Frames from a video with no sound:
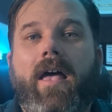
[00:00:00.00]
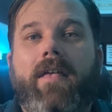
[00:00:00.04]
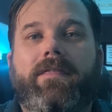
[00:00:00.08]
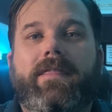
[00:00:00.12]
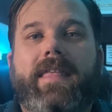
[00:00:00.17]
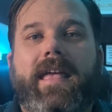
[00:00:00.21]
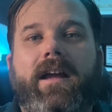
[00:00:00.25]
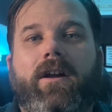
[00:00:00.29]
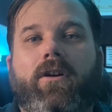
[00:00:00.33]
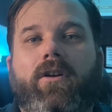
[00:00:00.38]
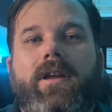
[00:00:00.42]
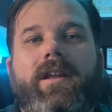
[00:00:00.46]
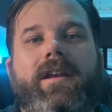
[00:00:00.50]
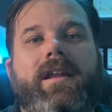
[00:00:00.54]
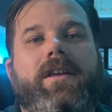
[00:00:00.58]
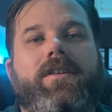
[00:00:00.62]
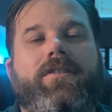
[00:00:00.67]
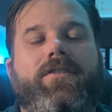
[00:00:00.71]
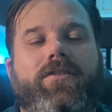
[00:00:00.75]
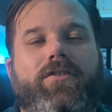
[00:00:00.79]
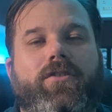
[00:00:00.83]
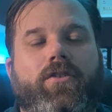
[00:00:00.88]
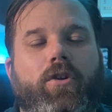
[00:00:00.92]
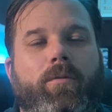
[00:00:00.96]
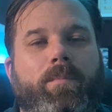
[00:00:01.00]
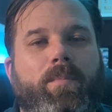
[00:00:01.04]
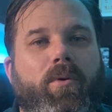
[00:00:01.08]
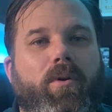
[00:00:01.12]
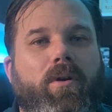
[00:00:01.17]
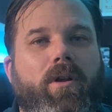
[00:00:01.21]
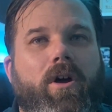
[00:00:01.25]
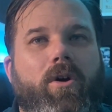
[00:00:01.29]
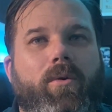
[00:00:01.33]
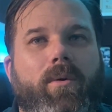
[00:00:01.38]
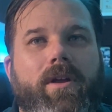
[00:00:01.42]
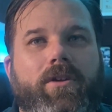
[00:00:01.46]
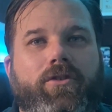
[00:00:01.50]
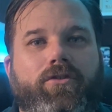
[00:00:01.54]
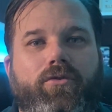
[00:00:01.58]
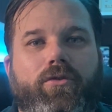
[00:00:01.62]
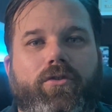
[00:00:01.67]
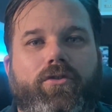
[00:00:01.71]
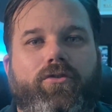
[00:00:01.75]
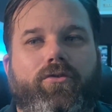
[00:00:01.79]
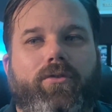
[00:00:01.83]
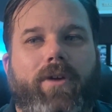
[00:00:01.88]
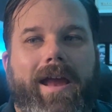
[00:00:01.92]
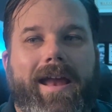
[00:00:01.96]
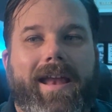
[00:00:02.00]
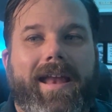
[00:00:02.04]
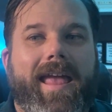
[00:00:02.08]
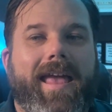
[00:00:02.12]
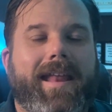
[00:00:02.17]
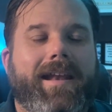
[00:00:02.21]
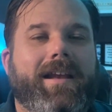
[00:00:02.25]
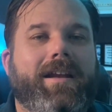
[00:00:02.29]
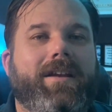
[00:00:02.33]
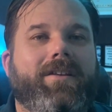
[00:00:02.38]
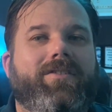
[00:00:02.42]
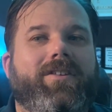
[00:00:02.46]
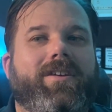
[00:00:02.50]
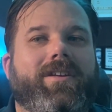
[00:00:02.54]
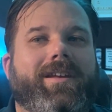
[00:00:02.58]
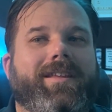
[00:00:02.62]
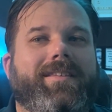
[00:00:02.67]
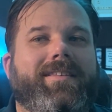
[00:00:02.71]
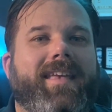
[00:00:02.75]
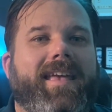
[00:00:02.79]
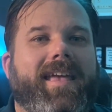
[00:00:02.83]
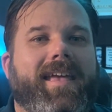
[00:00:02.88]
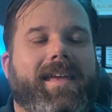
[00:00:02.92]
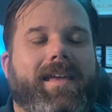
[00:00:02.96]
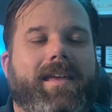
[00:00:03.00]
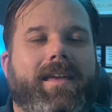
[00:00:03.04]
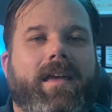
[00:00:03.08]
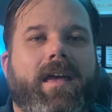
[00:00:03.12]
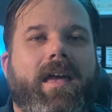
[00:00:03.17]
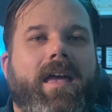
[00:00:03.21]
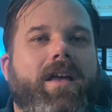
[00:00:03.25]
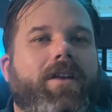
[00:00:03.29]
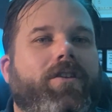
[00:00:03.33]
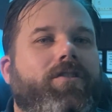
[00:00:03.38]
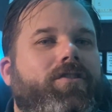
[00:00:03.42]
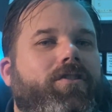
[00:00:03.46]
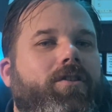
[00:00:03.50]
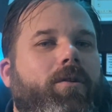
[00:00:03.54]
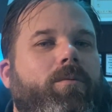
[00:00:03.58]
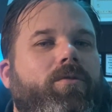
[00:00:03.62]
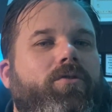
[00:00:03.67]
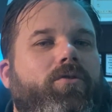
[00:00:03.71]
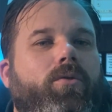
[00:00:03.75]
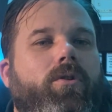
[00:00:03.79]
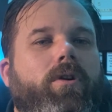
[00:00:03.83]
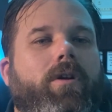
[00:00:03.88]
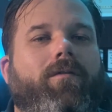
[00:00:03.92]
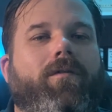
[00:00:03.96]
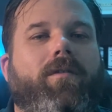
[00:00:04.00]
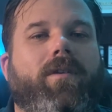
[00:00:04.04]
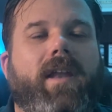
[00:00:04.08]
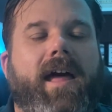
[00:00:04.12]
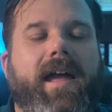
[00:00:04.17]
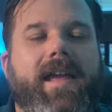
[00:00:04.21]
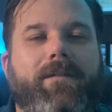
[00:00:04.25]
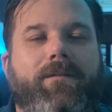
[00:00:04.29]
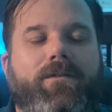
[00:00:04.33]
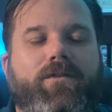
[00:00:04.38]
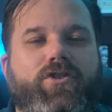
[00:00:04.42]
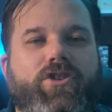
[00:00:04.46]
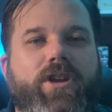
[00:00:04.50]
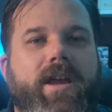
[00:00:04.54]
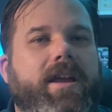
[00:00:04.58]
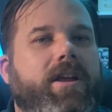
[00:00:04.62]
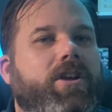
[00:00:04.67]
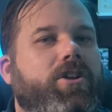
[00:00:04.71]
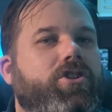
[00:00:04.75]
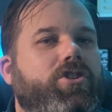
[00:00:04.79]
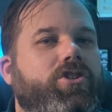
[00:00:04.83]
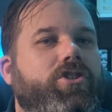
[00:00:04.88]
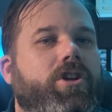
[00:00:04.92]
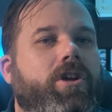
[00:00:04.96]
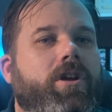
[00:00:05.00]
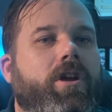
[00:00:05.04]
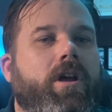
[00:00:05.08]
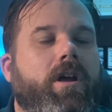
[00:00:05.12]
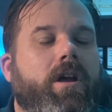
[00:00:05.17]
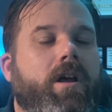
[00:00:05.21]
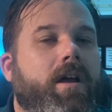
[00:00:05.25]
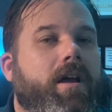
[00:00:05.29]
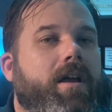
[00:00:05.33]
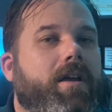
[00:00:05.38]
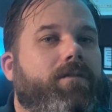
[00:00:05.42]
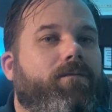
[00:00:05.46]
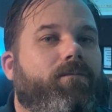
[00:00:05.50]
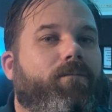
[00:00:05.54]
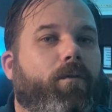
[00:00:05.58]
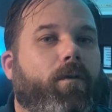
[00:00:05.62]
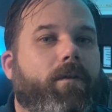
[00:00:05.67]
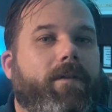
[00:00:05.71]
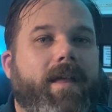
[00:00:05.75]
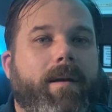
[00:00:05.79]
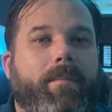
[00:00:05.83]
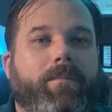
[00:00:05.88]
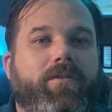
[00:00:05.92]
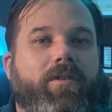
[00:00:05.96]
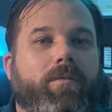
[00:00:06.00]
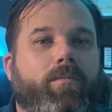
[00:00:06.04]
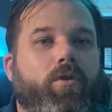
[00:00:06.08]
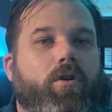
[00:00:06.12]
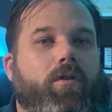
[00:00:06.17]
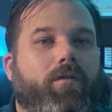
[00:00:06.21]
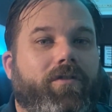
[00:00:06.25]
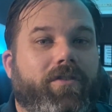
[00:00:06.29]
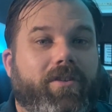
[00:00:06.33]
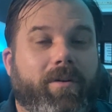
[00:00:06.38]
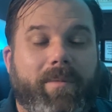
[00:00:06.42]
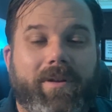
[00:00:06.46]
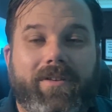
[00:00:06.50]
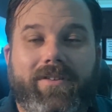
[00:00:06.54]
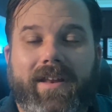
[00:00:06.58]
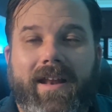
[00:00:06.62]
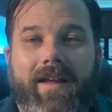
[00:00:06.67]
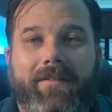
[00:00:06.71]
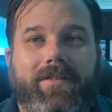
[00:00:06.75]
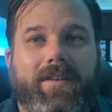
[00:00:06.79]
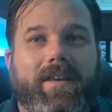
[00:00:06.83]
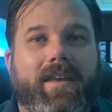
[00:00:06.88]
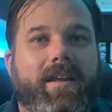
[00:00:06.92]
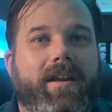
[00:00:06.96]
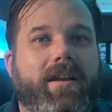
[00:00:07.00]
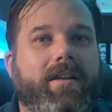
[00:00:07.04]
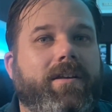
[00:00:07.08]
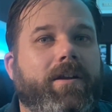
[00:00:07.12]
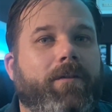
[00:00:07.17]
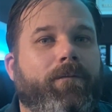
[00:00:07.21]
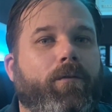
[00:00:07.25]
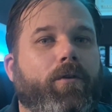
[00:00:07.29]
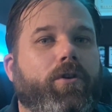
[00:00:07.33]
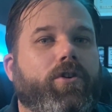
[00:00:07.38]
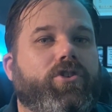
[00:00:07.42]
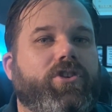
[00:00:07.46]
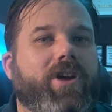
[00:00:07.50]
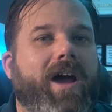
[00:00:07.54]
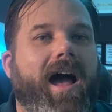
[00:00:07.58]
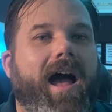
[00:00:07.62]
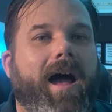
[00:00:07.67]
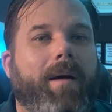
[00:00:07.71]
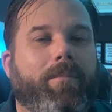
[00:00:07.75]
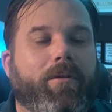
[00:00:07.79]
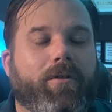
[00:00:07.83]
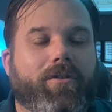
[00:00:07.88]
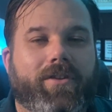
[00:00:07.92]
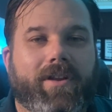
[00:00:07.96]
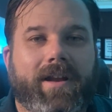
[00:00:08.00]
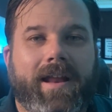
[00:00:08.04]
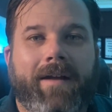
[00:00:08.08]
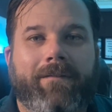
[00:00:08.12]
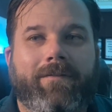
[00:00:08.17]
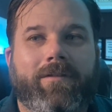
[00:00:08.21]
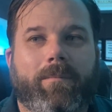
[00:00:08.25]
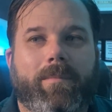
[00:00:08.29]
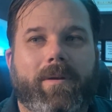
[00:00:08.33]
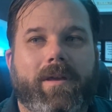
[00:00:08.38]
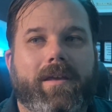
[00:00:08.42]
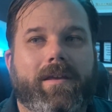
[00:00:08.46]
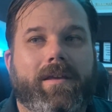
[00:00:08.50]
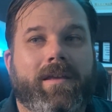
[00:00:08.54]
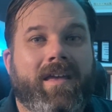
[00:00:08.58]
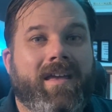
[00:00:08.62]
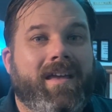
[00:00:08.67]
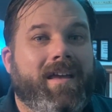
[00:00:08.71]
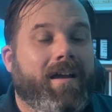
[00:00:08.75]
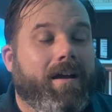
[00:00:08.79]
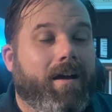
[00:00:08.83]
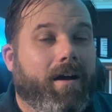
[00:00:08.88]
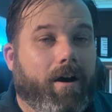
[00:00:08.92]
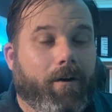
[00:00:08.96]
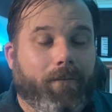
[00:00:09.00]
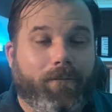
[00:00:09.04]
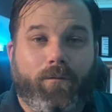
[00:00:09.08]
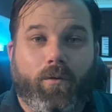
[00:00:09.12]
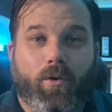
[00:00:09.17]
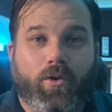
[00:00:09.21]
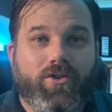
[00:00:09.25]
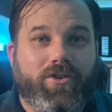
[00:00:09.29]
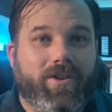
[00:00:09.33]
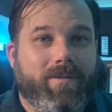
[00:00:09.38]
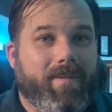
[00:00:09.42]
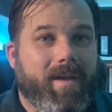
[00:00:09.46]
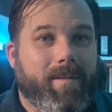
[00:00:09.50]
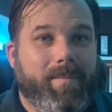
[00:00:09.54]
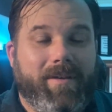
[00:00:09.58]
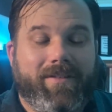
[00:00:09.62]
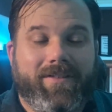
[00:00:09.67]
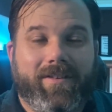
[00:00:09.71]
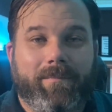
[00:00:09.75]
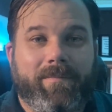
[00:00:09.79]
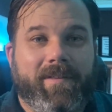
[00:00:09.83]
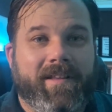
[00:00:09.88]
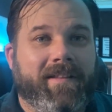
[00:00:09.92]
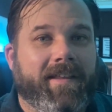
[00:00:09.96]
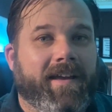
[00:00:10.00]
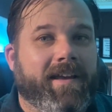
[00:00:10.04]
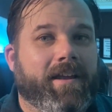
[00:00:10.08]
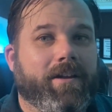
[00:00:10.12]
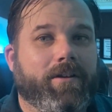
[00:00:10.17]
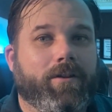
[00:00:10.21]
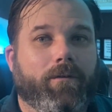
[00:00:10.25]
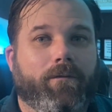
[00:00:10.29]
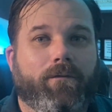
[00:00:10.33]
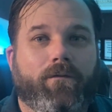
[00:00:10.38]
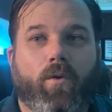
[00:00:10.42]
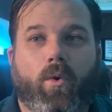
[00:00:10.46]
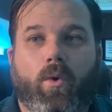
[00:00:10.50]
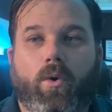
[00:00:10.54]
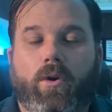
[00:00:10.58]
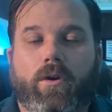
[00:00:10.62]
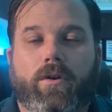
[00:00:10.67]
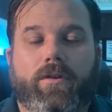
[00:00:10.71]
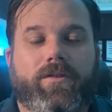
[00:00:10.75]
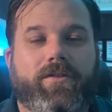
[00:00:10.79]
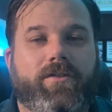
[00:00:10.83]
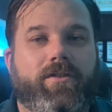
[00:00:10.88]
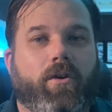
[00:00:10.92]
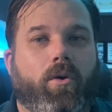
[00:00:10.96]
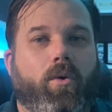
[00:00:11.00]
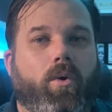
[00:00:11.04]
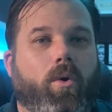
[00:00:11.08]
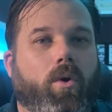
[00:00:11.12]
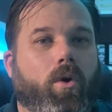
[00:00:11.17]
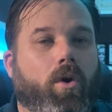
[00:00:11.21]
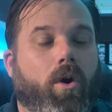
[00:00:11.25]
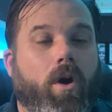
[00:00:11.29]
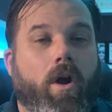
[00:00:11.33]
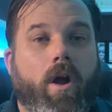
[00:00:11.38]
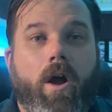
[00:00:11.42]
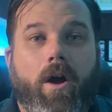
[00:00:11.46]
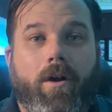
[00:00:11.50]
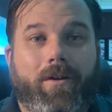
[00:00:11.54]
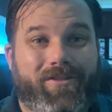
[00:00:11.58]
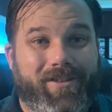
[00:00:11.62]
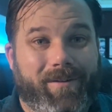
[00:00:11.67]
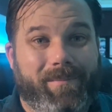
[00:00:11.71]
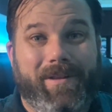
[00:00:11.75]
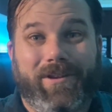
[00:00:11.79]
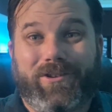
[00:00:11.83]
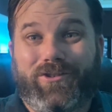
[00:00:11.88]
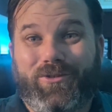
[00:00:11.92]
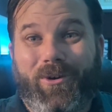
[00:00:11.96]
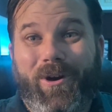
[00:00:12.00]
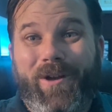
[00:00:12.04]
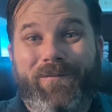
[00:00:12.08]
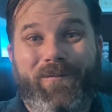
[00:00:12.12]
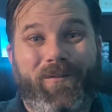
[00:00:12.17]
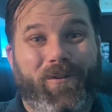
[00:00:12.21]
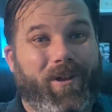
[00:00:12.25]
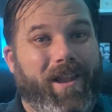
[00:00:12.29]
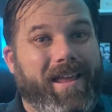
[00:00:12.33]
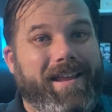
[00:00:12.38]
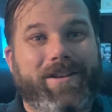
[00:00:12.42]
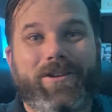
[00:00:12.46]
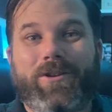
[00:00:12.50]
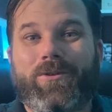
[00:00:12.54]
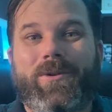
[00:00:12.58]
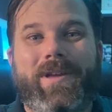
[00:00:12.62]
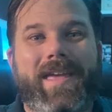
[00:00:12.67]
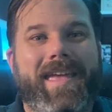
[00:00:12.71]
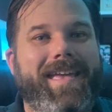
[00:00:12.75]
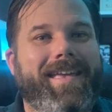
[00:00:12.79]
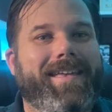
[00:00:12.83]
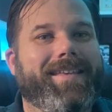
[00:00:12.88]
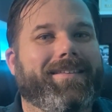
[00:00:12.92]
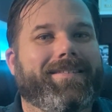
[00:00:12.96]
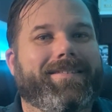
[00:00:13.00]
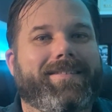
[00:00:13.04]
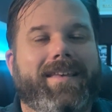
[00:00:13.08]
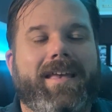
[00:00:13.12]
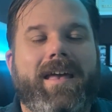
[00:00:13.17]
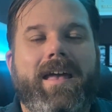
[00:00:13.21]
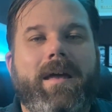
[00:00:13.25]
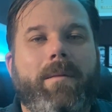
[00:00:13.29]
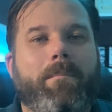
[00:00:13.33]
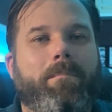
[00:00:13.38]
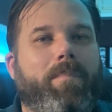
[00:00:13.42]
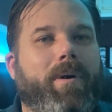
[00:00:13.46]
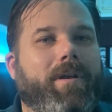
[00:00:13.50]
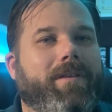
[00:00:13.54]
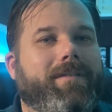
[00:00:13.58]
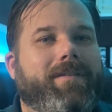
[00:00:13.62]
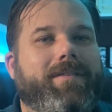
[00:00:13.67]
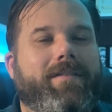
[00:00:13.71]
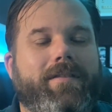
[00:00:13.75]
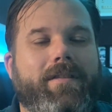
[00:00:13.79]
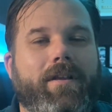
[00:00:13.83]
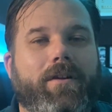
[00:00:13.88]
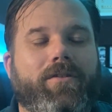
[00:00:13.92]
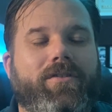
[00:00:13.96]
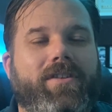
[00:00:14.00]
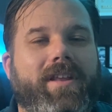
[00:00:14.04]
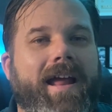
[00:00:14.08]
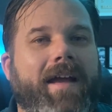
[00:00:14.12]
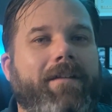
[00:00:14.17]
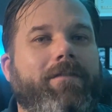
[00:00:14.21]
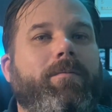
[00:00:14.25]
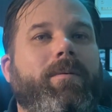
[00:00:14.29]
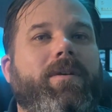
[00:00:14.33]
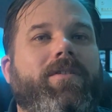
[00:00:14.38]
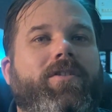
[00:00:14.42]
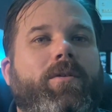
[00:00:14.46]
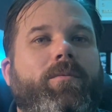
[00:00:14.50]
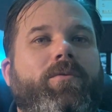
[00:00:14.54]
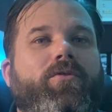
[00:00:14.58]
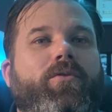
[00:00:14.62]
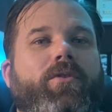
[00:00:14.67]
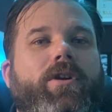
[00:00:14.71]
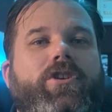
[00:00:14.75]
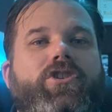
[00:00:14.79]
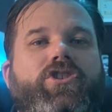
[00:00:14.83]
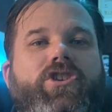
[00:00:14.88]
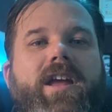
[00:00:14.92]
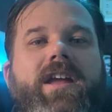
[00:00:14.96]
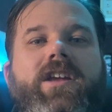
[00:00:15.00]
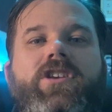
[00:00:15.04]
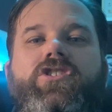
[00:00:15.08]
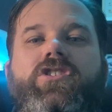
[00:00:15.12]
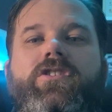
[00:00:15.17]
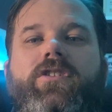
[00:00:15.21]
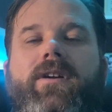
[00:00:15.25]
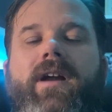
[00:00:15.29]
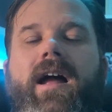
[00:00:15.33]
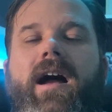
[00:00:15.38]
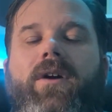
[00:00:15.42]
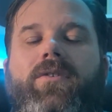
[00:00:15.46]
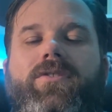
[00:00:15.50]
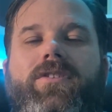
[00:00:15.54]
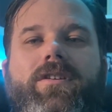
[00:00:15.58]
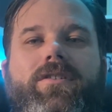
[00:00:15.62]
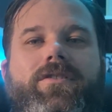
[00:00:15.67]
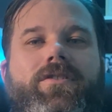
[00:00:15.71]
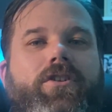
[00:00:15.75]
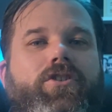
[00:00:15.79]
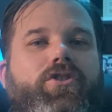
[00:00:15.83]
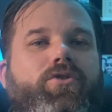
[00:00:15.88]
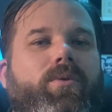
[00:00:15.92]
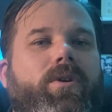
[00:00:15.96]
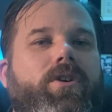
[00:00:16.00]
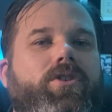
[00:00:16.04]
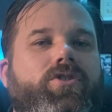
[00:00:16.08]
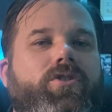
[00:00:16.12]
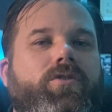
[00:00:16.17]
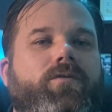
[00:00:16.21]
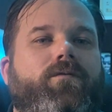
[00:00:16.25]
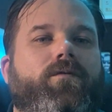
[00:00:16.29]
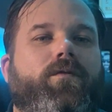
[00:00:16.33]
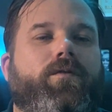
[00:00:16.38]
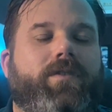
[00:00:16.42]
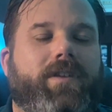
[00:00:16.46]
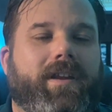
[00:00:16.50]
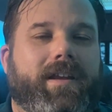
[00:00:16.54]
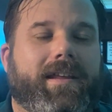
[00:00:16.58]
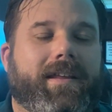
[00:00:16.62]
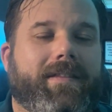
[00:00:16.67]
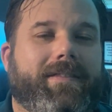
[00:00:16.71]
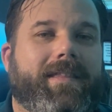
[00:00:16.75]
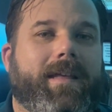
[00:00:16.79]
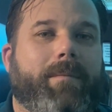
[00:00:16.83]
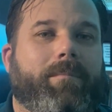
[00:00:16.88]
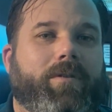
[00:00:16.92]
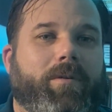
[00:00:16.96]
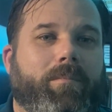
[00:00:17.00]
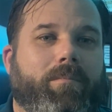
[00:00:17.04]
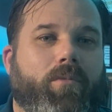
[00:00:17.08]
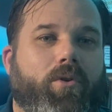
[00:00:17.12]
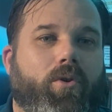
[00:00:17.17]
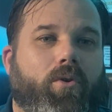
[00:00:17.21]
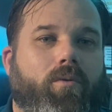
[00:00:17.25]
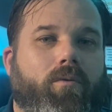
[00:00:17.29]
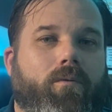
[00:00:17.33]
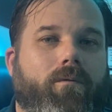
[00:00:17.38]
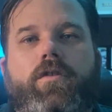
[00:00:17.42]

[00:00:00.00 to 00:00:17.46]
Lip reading: They are in a super low interest rate, and it is going to take some sort of life change for them to move. Somebody's going to have to get a different job. There's going to have to be, unfortunately, maybe something like a divorce or something joyful like new kids. But there's going to have to be some sort of change in their housing situation to get them to move.